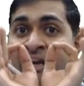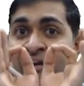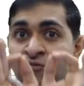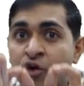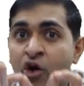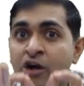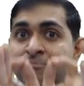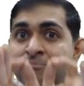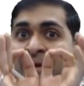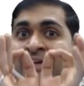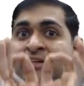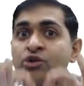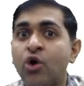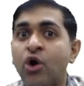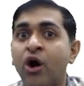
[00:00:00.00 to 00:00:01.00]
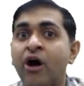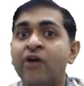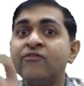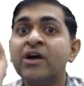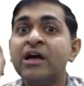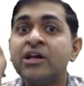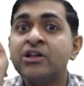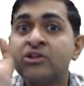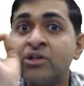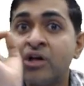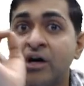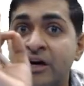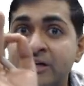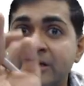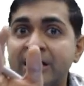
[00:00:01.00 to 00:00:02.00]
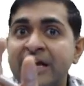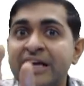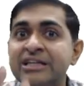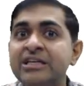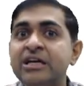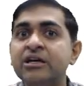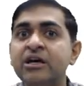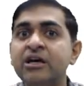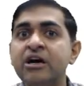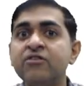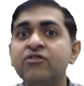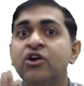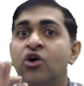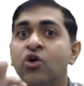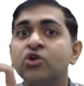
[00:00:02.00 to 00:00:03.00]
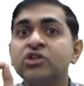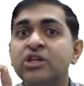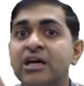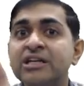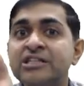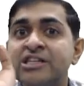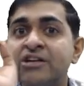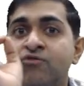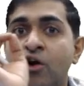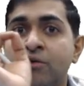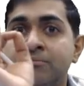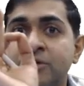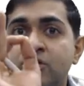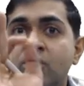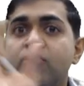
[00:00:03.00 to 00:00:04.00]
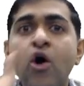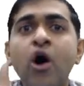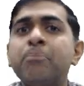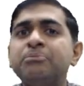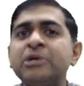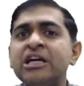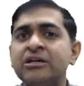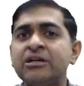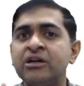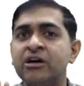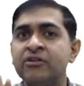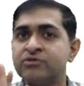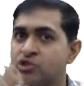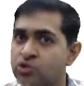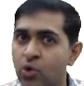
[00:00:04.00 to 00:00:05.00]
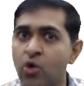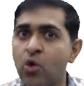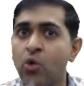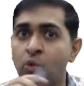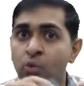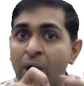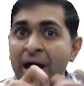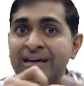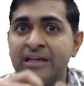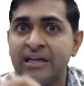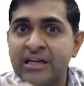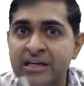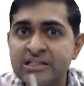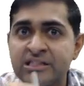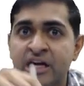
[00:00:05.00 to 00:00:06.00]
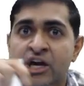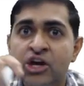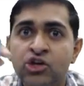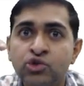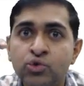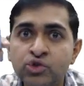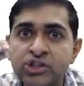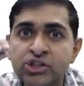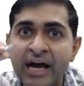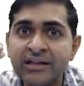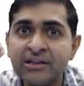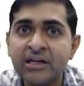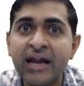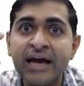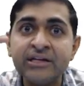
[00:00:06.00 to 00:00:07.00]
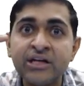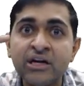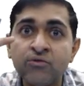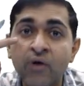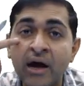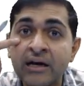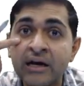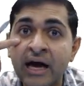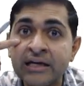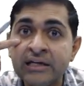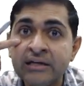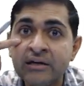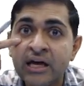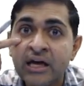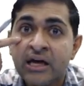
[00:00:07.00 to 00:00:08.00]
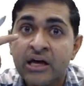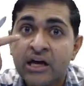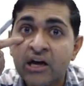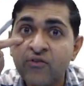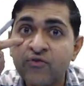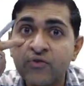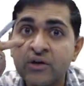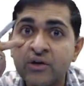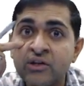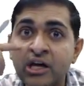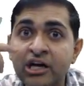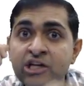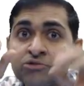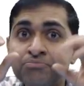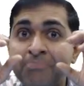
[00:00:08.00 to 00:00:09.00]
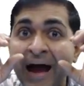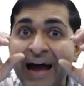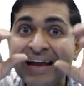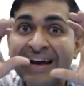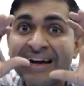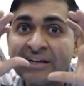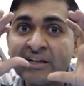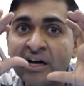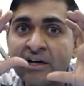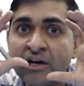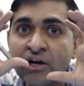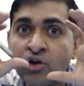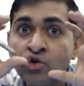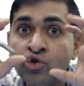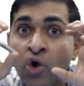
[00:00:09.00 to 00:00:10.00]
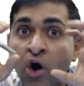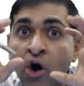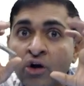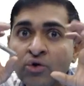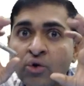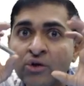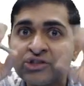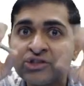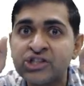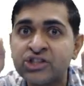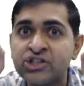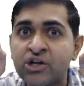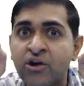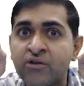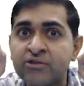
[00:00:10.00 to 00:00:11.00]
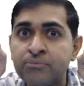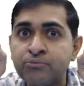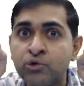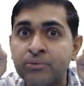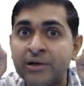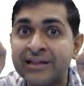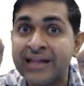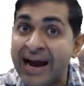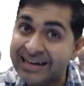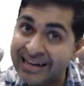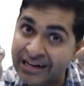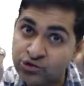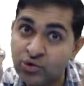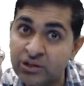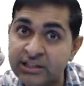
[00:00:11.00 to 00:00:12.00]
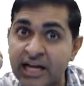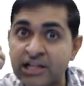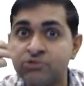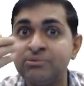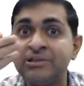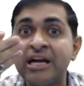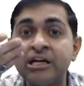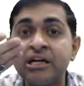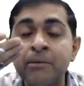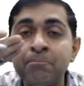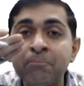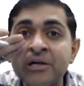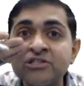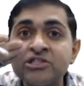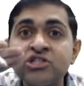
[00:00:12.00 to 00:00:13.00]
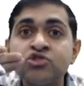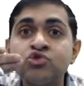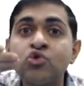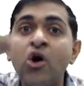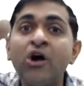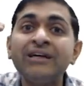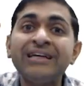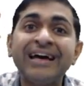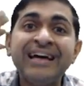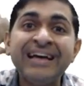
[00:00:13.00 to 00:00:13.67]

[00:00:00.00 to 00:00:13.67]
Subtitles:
involvement of third cranial nerve or there is involvement of optic nerve. So one is you shine the light in one eye. If there is bilateral non-constriction of the pupil, that actually tells me that impulse is not